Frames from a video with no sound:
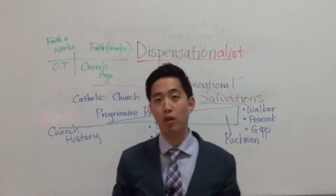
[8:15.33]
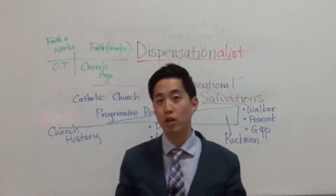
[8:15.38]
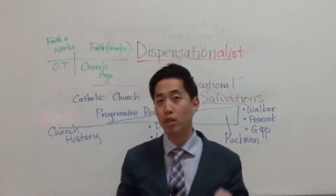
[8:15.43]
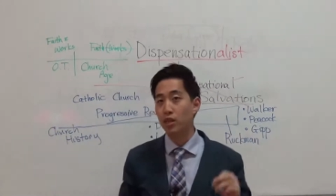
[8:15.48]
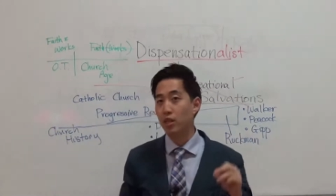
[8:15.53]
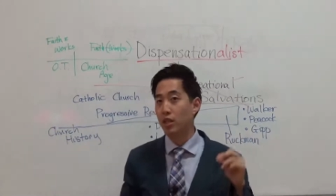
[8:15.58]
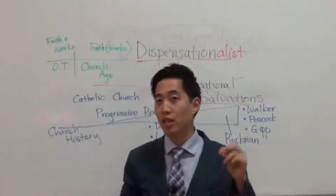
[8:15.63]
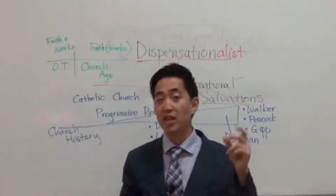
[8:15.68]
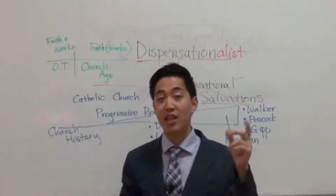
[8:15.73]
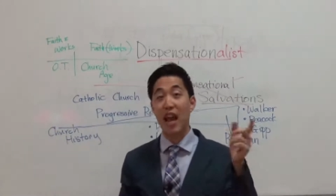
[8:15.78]

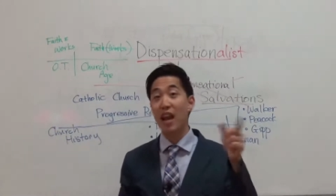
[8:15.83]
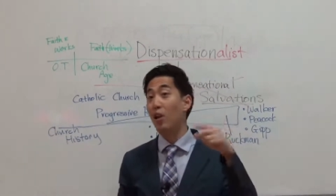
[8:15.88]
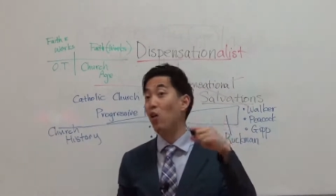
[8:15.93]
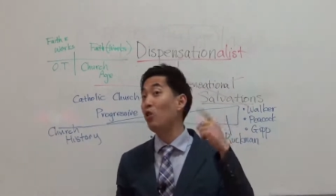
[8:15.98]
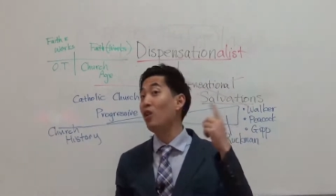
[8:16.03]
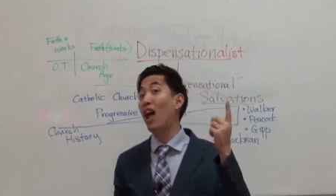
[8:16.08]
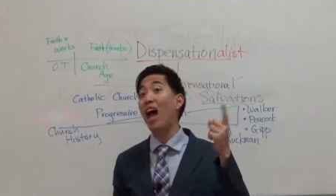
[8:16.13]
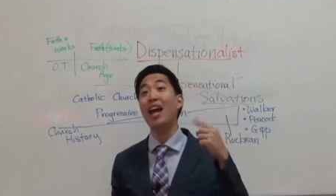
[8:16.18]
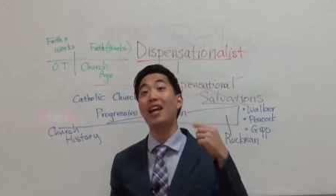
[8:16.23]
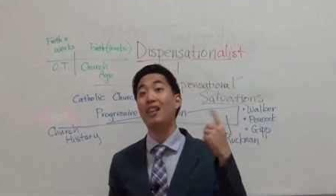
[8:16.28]
See, they
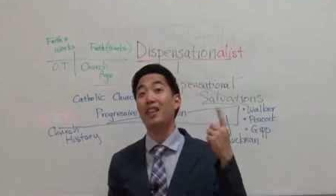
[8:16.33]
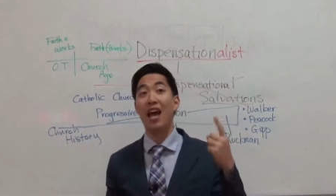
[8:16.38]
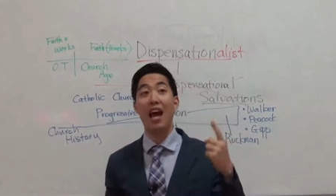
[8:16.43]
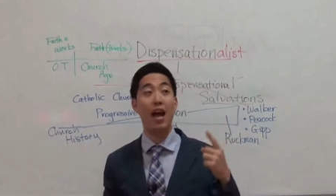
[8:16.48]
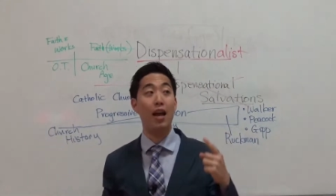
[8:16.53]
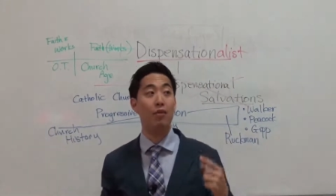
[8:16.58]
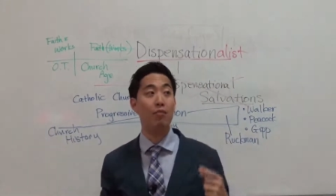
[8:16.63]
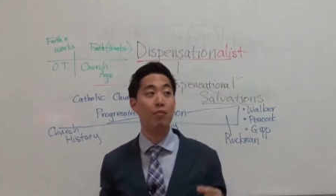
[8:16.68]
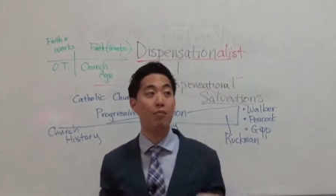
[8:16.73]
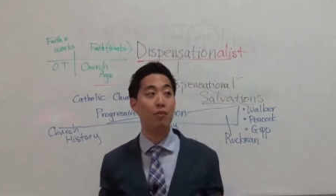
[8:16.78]
don't like
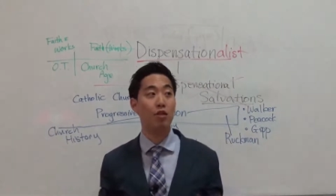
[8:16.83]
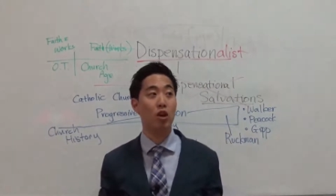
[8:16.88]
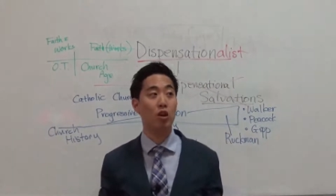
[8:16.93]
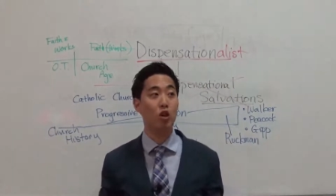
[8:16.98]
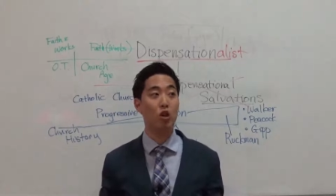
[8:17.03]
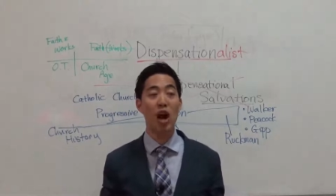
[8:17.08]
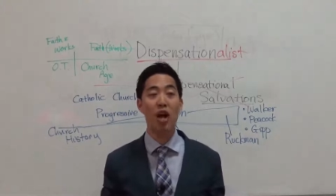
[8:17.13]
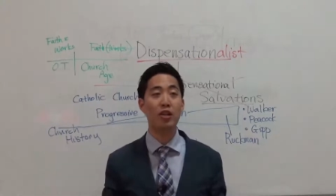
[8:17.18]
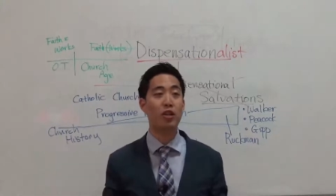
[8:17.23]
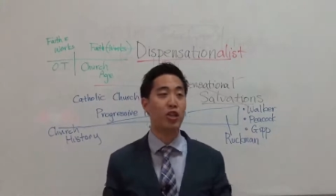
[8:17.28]
that. They're
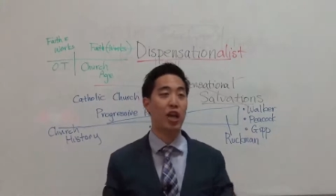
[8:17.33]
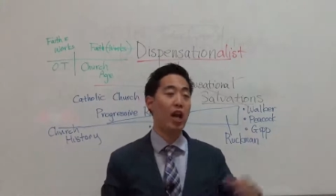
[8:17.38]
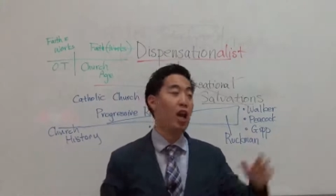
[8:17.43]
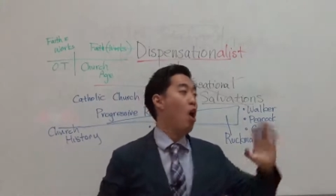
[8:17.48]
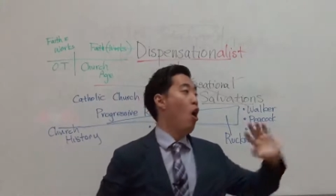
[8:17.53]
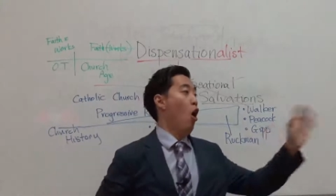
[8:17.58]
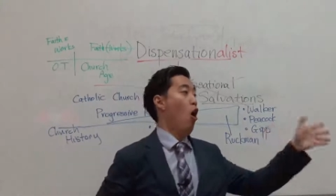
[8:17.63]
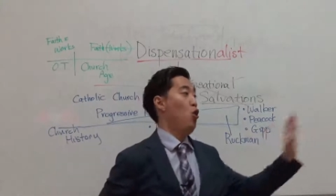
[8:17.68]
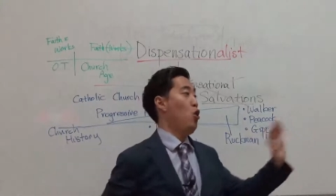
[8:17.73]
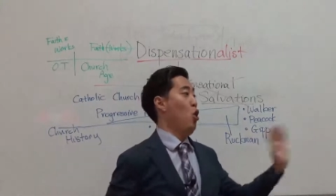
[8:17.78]
trying to say,
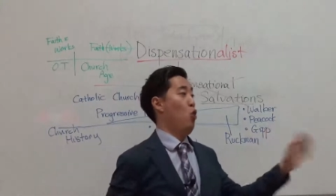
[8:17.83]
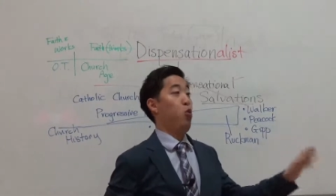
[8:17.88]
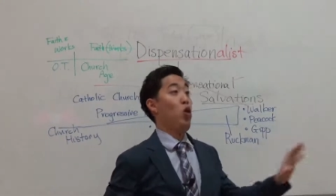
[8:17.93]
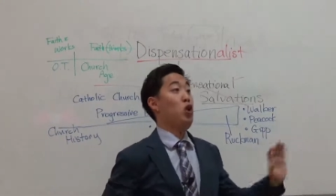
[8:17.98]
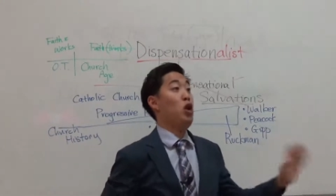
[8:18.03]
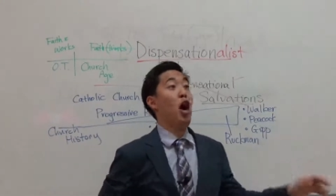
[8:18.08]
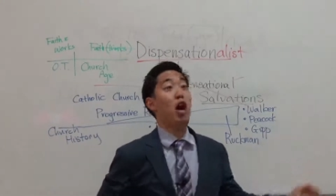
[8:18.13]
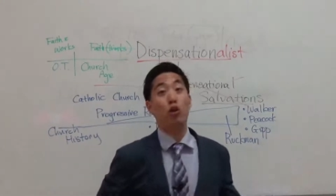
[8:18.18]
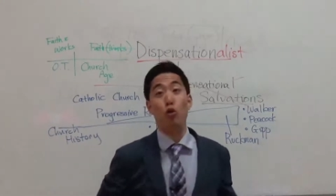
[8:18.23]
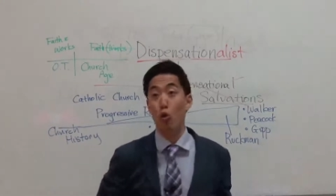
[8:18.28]
oh no,
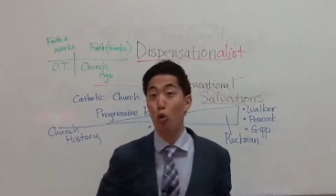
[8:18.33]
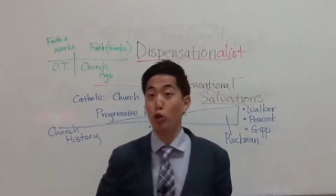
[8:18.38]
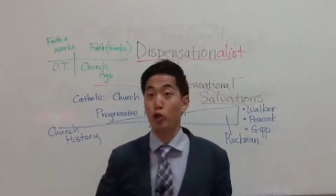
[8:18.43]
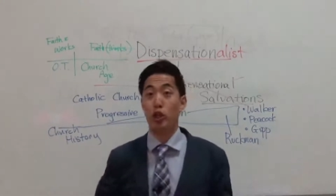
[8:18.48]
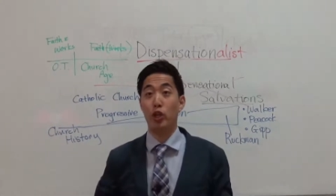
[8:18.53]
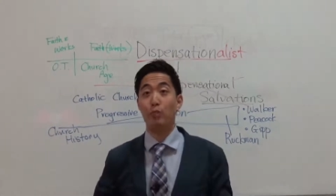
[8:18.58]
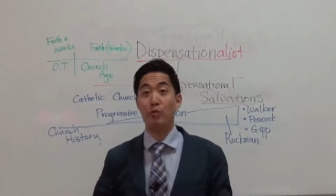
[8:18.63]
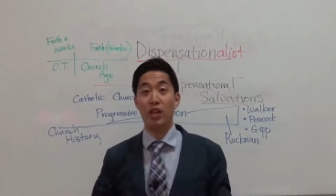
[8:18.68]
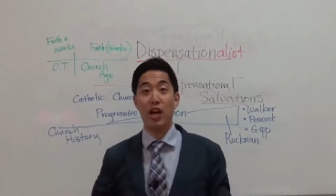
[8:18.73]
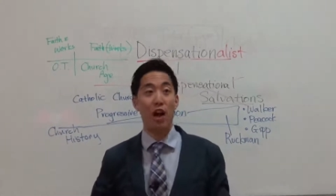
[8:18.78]
we're not
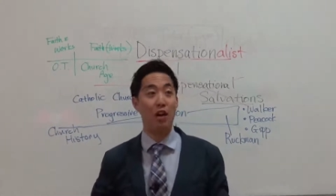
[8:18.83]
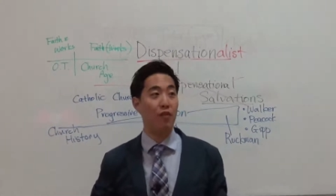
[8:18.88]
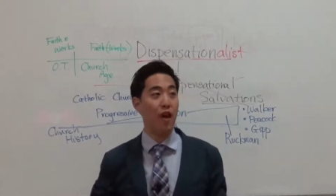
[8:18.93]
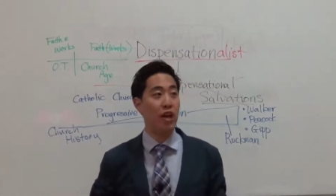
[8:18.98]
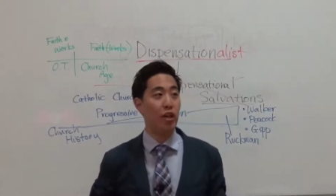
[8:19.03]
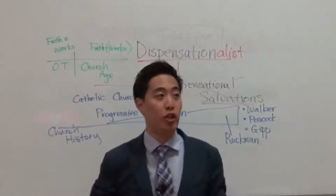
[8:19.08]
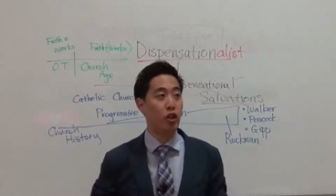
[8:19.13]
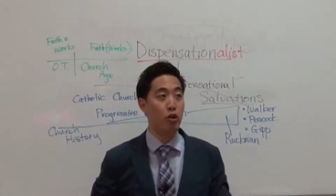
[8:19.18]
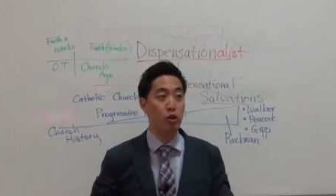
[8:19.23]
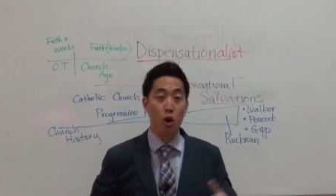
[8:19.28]
lordship
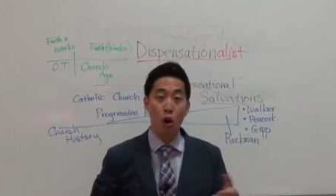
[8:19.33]
salvation.